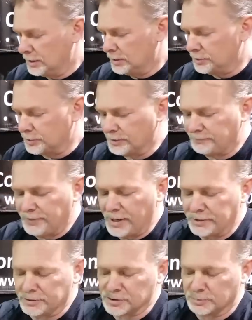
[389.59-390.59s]
You're going to find
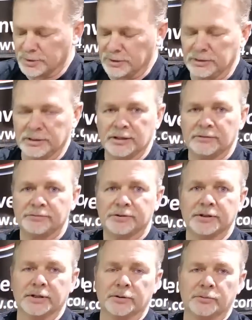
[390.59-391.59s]
there's going to be a left
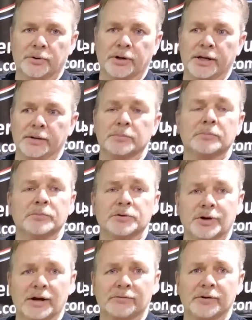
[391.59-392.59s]
and a right,
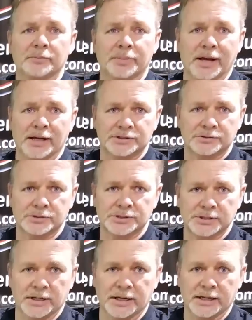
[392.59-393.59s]
driver and passenger
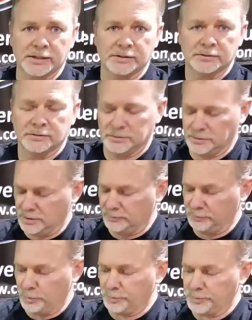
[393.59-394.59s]
side of
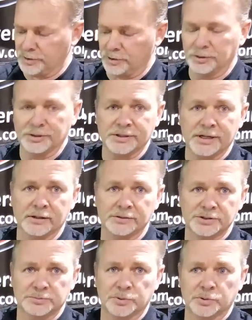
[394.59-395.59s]
what we call the down
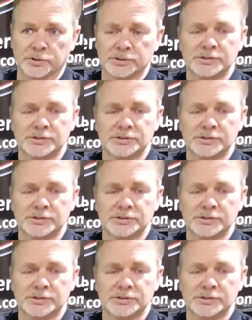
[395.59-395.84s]
supports.